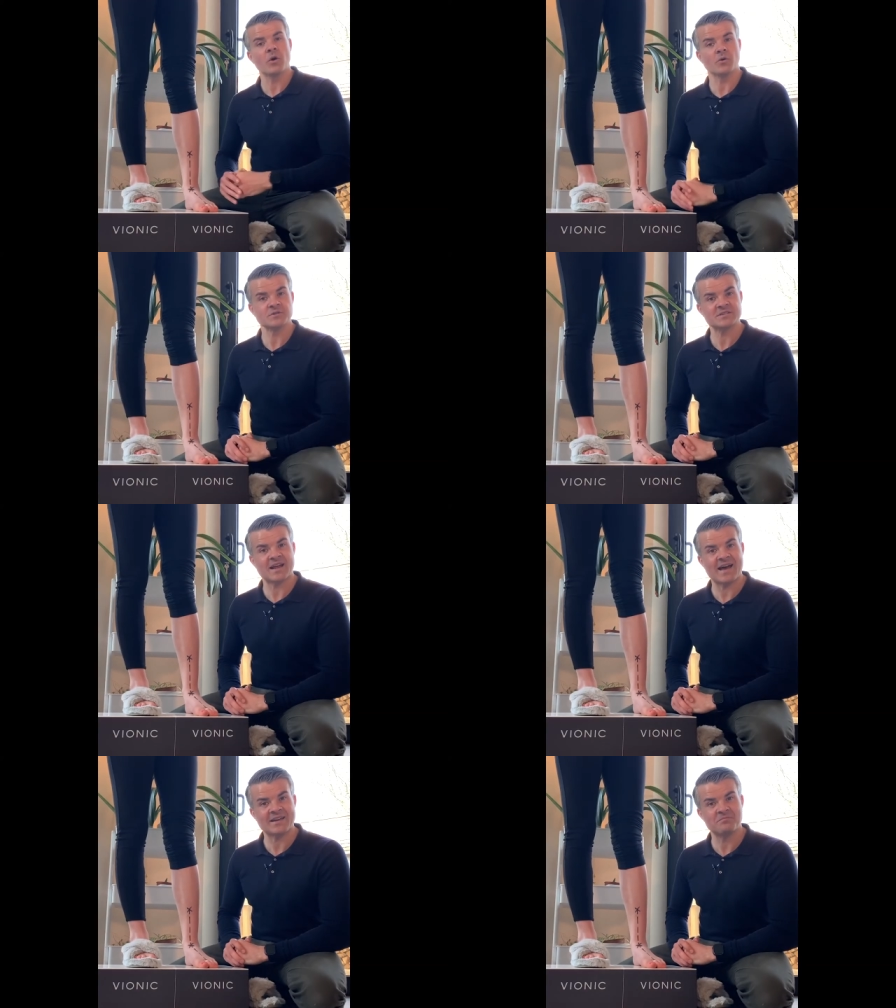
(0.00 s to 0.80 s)
or
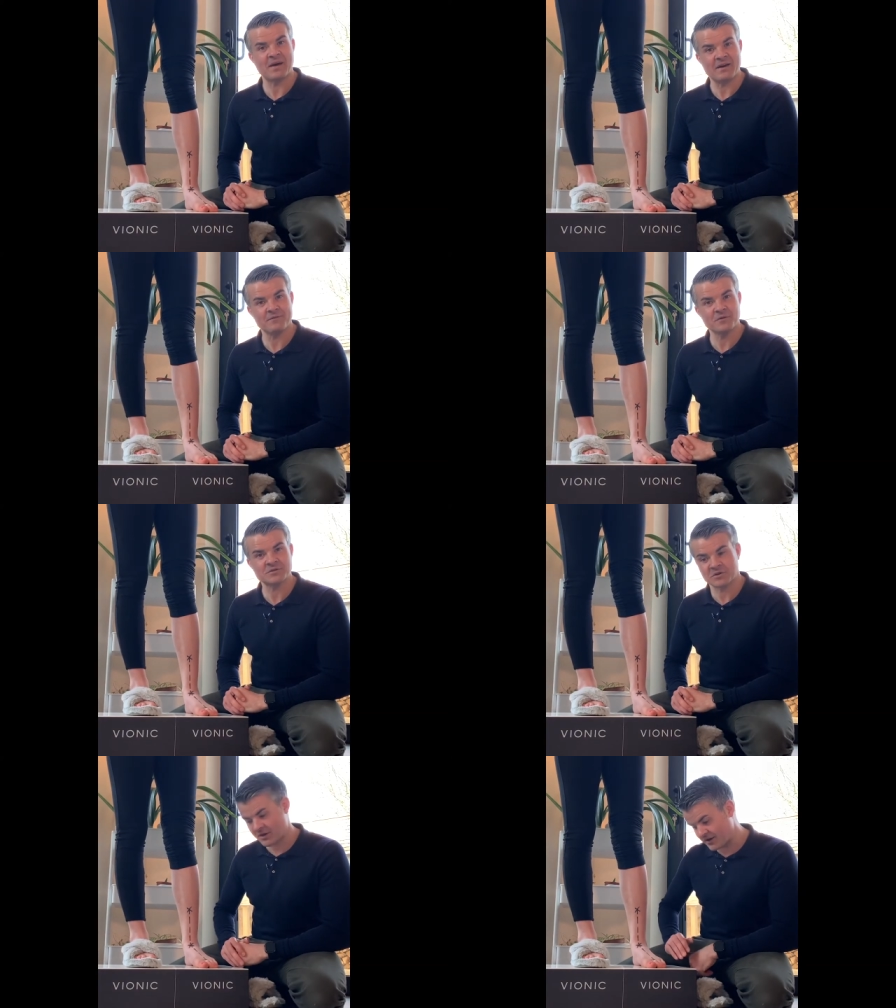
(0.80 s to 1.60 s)
stand barefoot
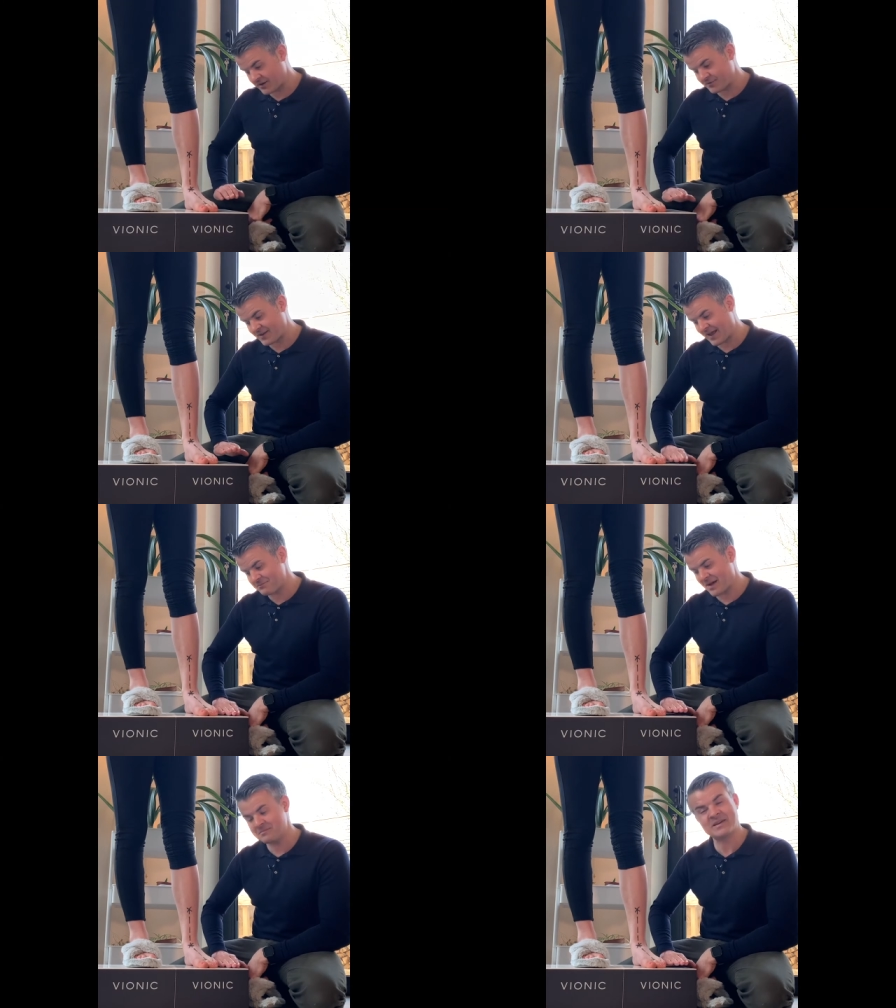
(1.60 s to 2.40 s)
on hard, flat,
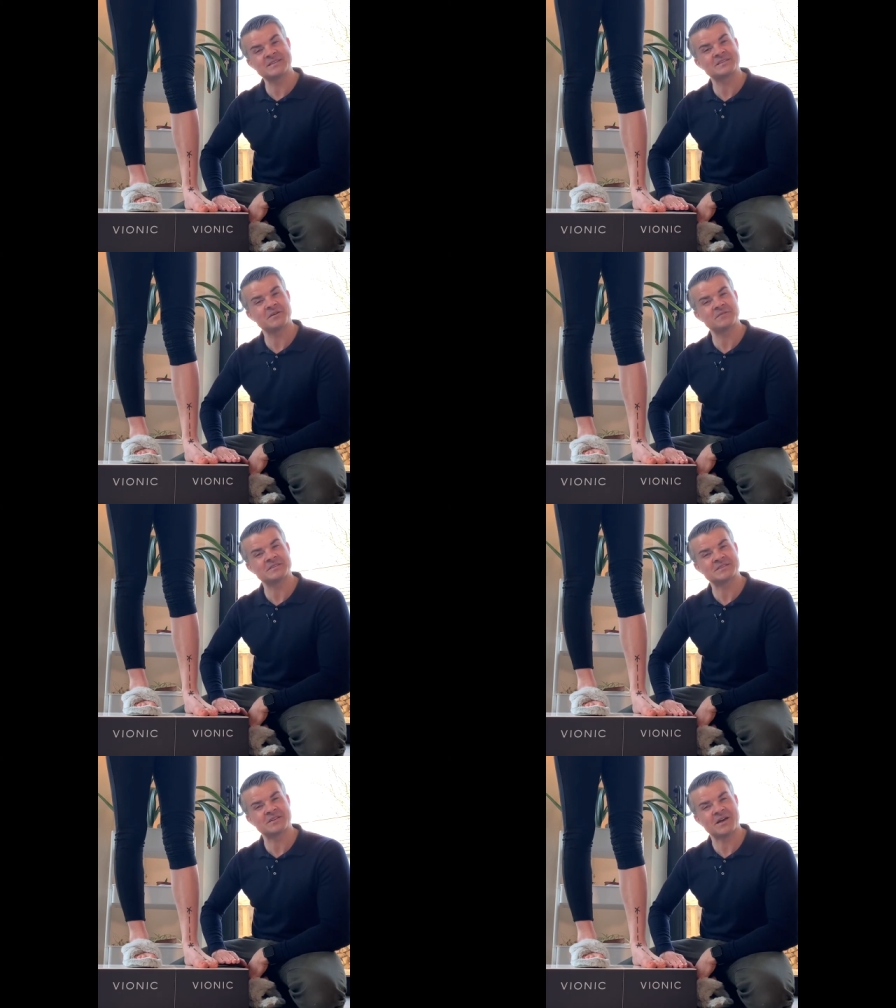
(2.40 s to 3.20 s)
man-made
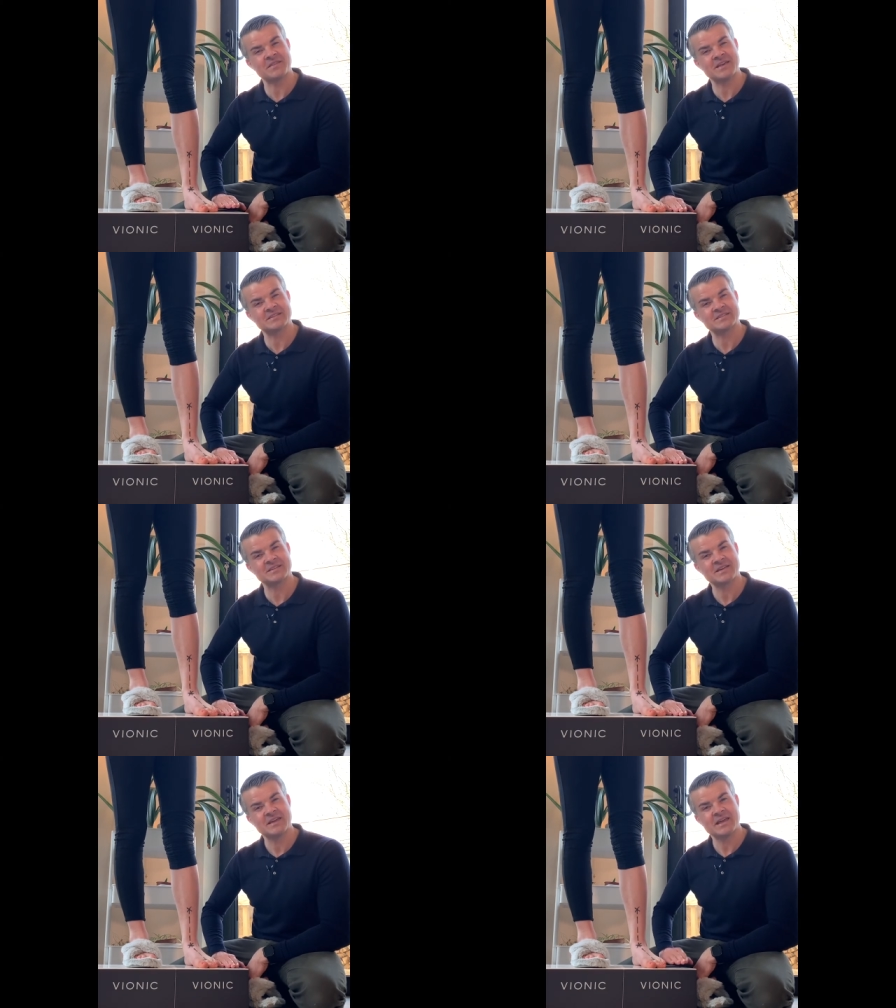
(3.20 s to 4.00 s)
surfaces like this,
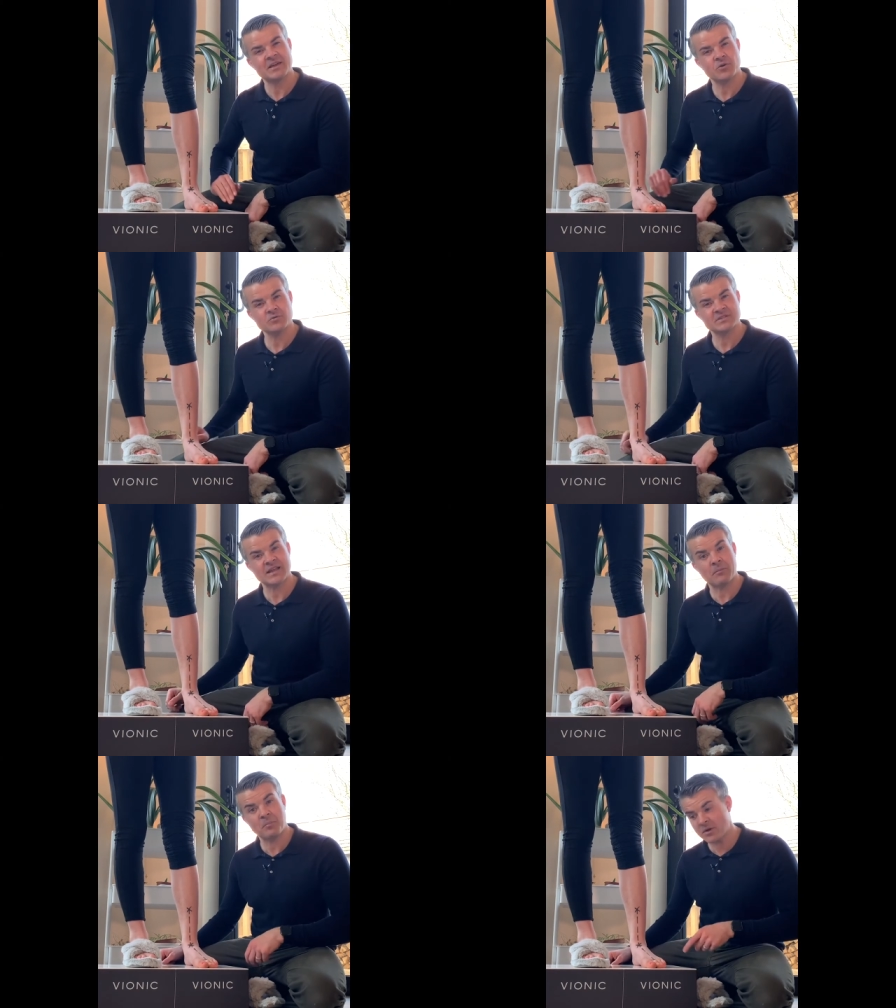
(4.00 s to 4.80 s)
it causes
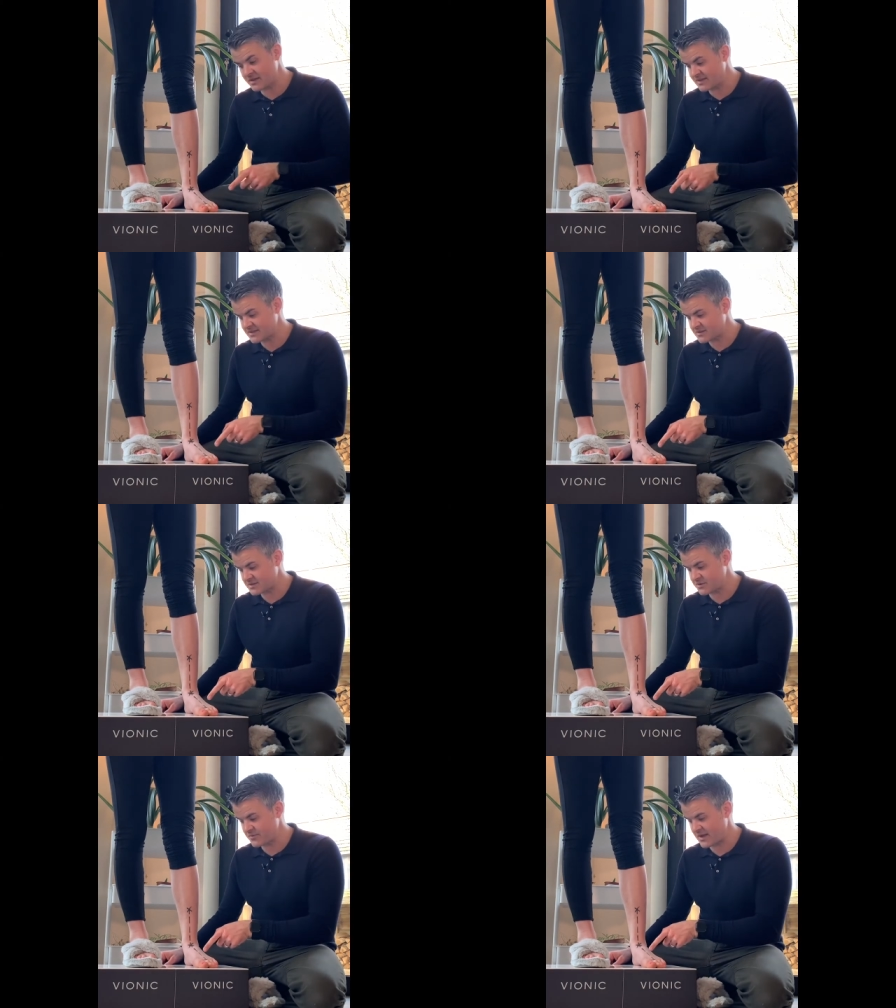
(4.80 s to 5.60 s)
our bodies
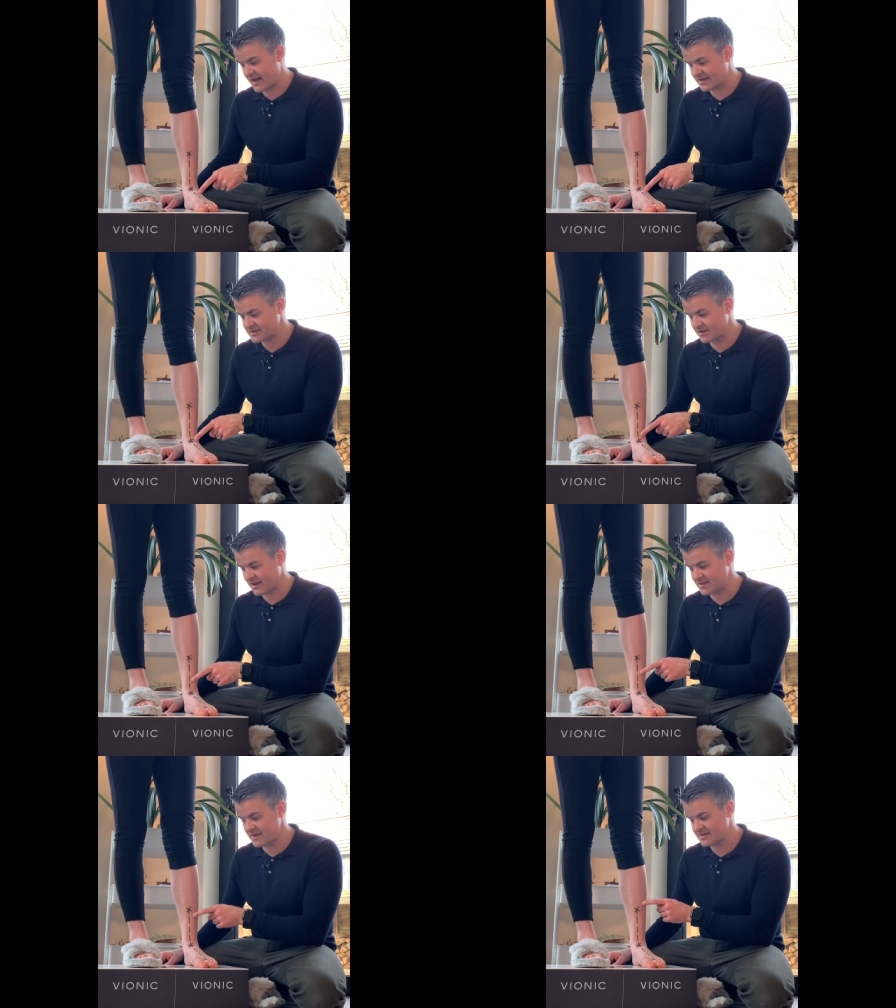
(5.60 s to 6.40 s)
to react
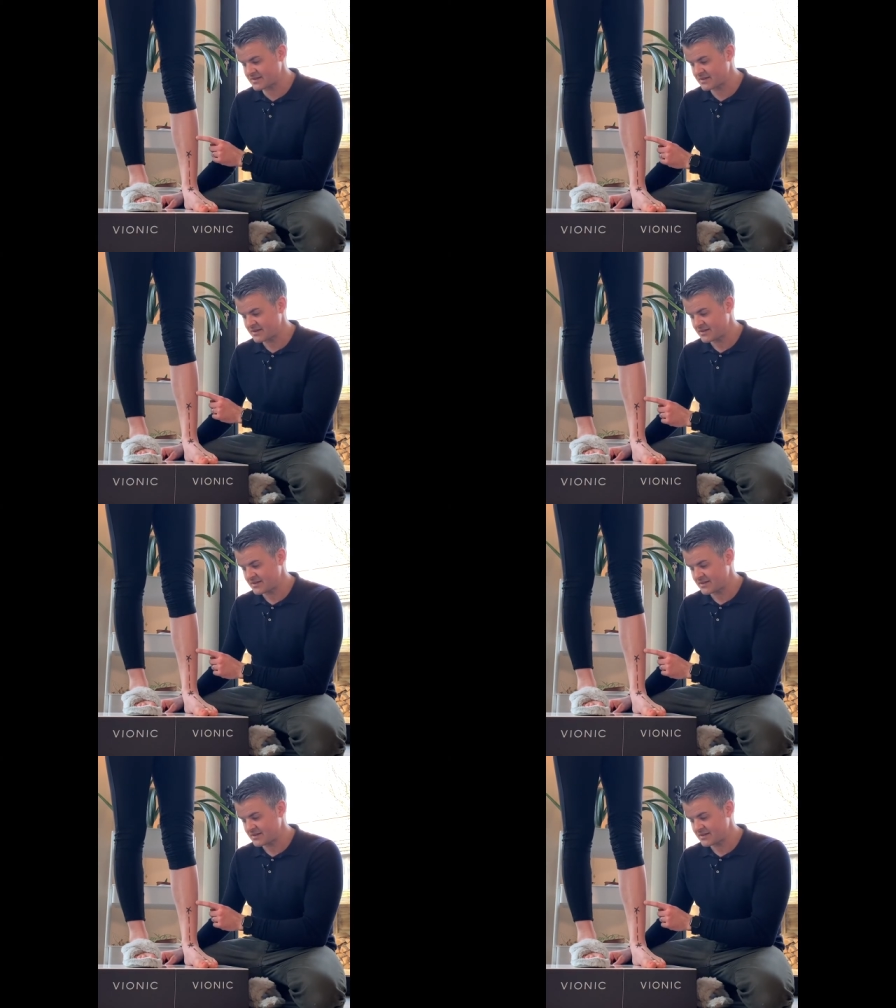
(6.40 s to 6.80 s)
like this.